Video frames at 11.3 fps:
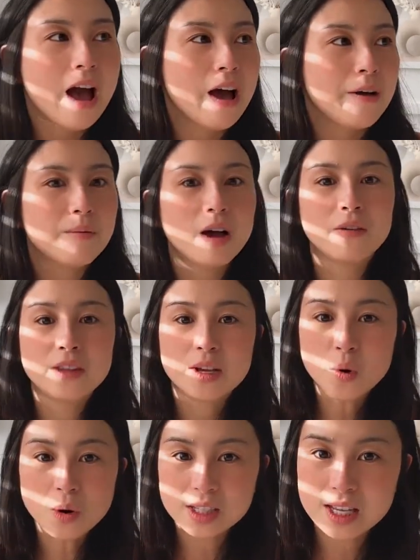of the
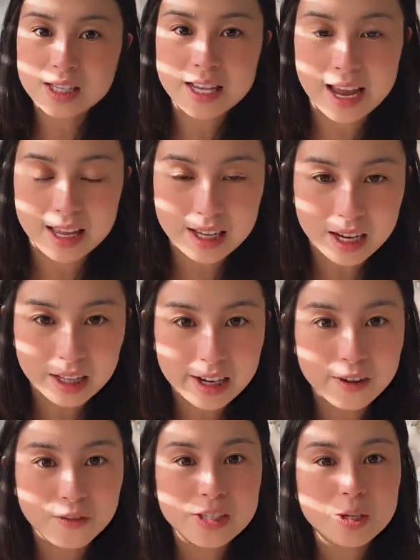courses and the
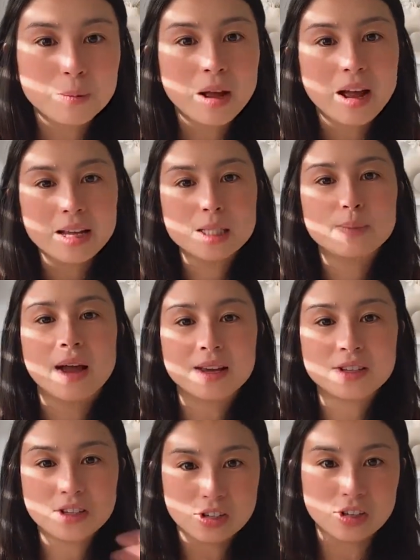calligraphy supplies, but
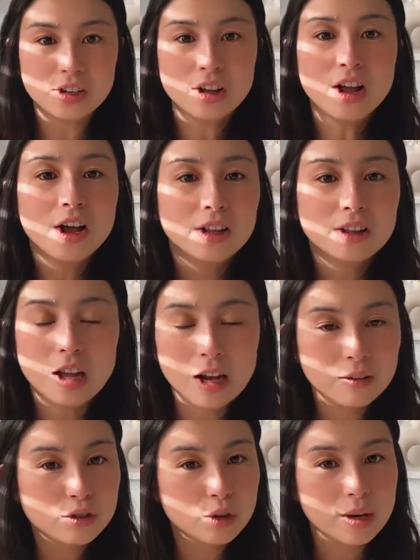I still
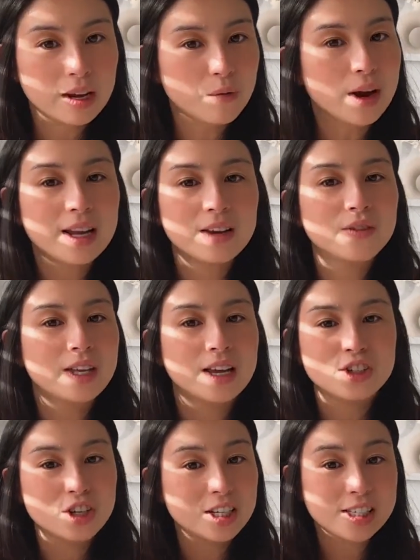love doing wedding
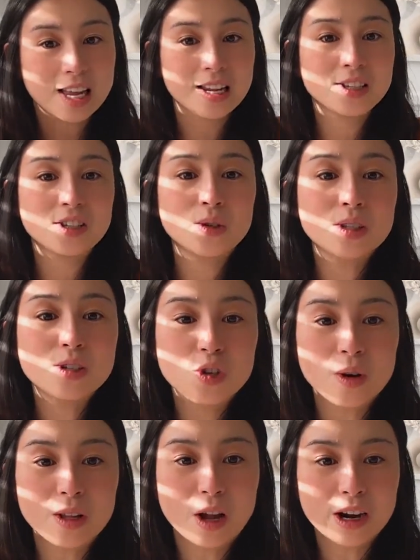invitations and I still do
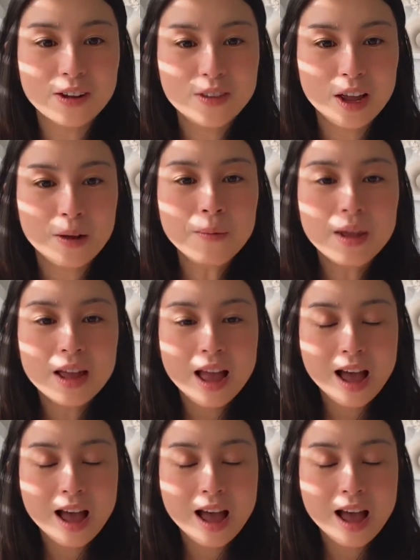a lot of them.